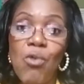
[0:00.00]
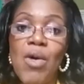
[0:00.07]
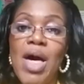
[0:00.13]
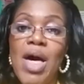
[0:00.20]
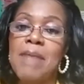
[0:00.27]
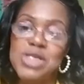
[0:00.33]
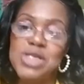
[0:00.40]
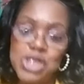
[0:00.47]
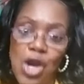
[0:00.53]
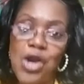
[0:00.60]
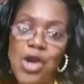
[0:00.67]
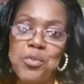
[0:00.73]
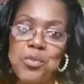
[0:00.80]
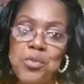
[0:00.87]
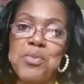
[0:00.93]
I'm a
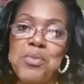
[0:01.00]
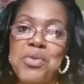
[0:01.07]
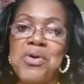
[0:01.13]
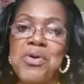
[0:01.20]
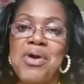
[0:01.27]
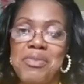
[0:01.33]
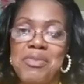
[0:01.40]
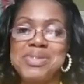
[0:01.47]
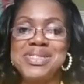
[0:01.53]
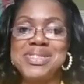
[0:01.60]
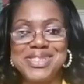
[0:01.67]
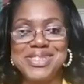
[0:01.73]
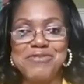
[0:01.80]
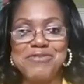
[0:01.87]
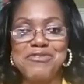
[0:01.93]
charter member of the
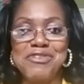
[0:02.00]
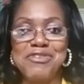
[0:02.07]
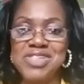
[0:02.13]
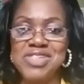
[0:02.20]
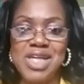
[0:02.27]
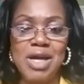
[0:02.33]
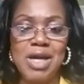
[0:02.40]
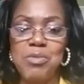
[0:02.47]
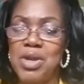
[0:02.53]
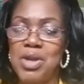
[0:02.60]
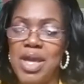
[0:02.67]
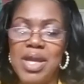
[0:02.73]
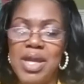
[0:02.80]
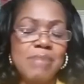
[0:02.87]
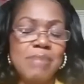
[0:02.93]
Patuxent River Chapter,
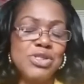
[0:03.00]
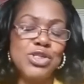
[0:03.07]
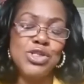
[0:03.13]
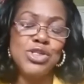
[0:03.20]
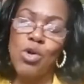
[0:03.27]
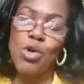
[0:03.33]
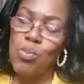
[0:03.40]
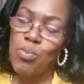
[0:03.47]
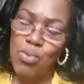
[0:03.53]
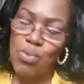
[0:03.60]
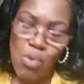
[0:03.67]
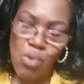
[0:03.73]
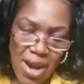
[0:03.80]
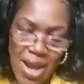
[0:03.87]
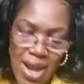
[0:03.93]
and I'm so
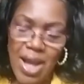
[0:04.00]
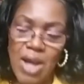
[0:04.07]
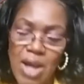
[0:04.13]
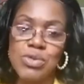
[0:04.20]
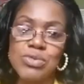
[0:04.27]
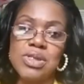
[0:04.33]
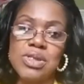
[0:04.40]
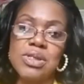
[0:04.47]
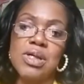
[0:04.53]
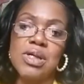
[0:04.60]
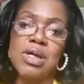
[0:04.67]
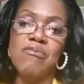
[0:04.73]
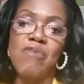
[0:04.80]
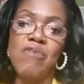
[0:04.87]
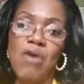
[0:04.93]
proud
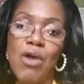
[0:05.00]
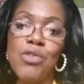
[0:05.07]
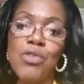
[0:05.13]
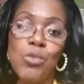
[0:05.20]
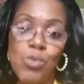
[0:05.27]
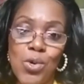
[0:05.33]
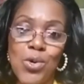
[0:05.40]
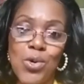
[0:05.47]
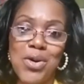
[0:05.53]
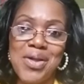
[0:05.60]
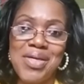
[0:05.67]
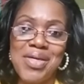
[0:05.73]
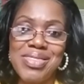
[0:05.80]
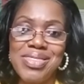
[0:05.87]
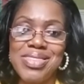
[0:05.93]
of all the work
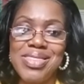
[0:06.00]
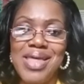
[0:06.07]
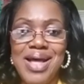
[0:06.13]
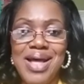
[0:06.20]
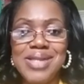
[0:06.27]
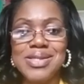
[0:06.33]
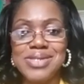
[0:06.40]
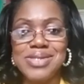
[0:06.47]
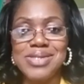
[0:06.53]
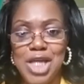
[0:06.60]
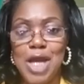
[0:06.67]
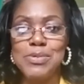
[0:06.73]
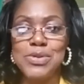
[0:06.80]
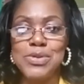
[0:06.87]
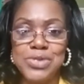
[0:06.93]
that the
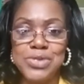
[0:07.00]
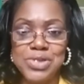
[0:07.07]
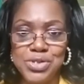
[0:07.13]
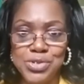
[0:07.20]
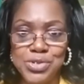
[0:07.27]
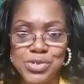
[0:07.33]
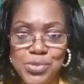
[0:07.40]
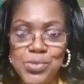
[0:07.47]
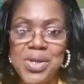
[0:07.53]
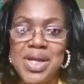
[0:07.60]
chapter is doing.